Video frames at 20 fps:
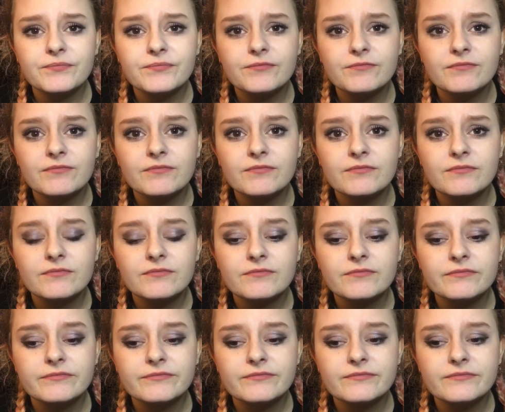
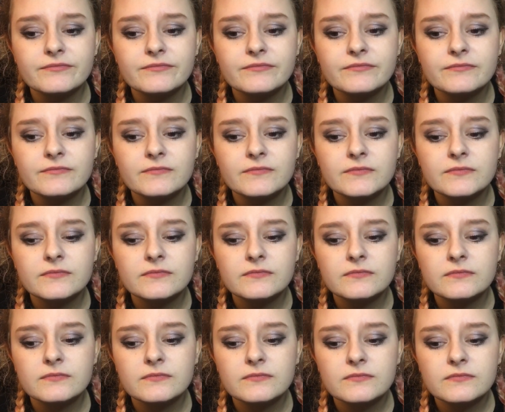
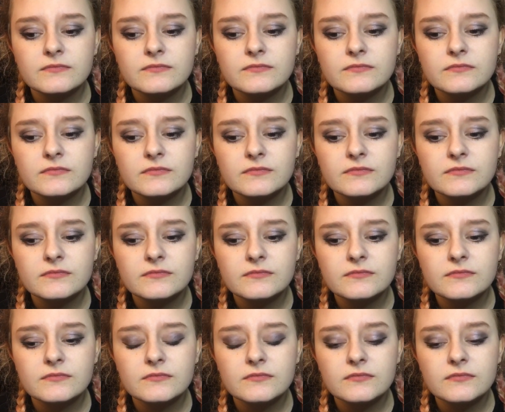
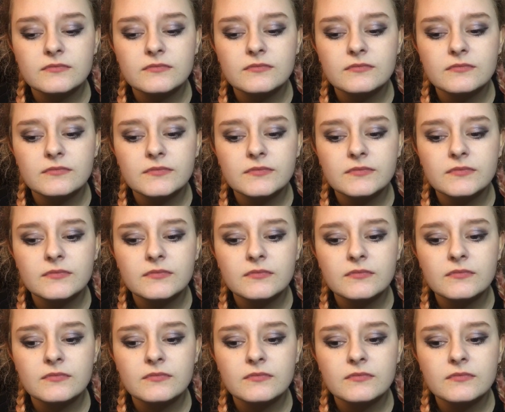
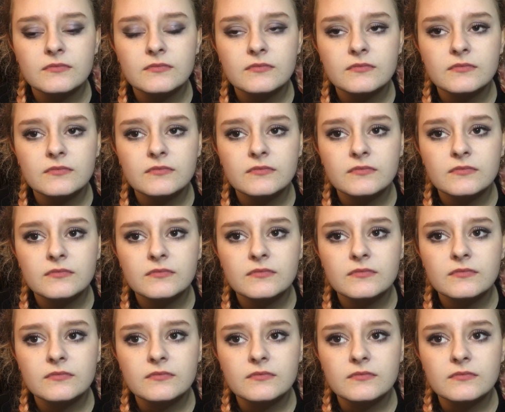
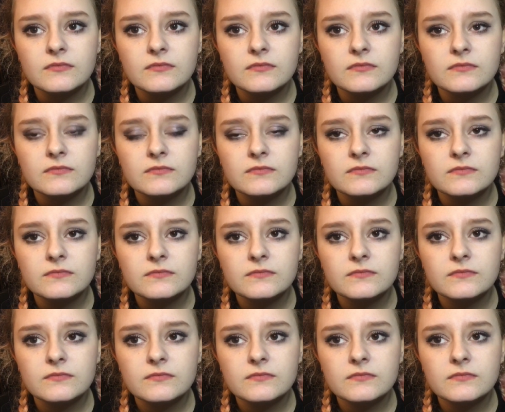
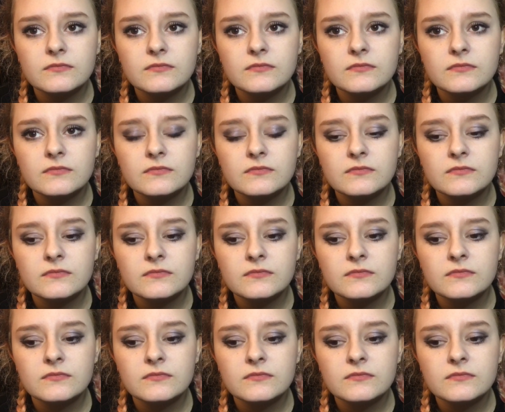(silence)